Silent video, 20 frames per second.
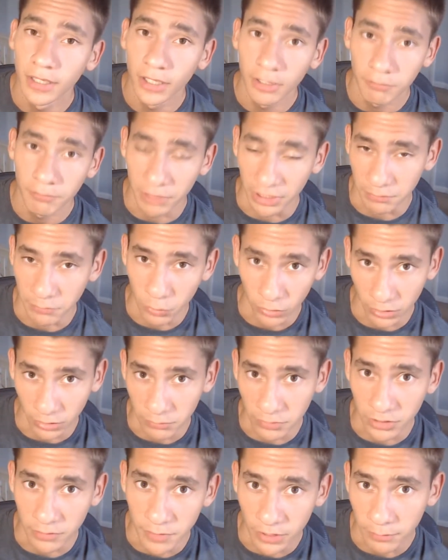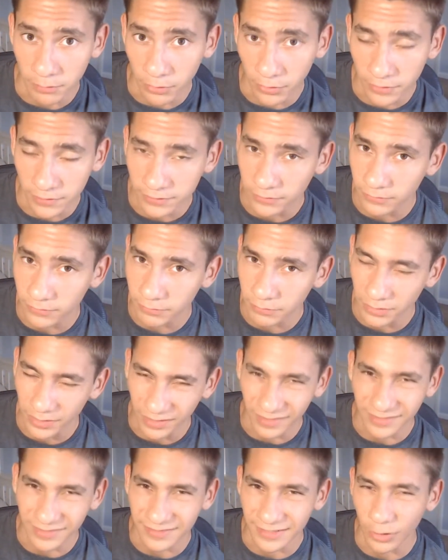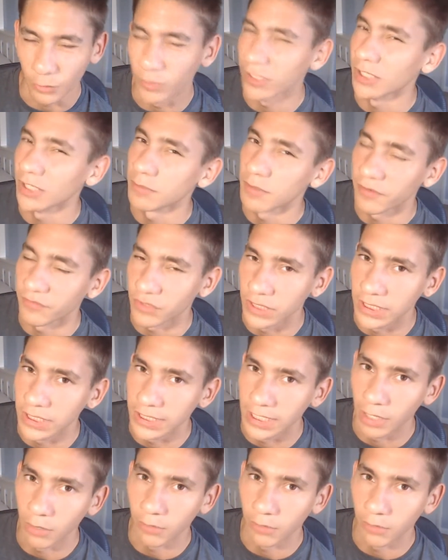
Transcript: make me want to be a better person, because I wake up every day now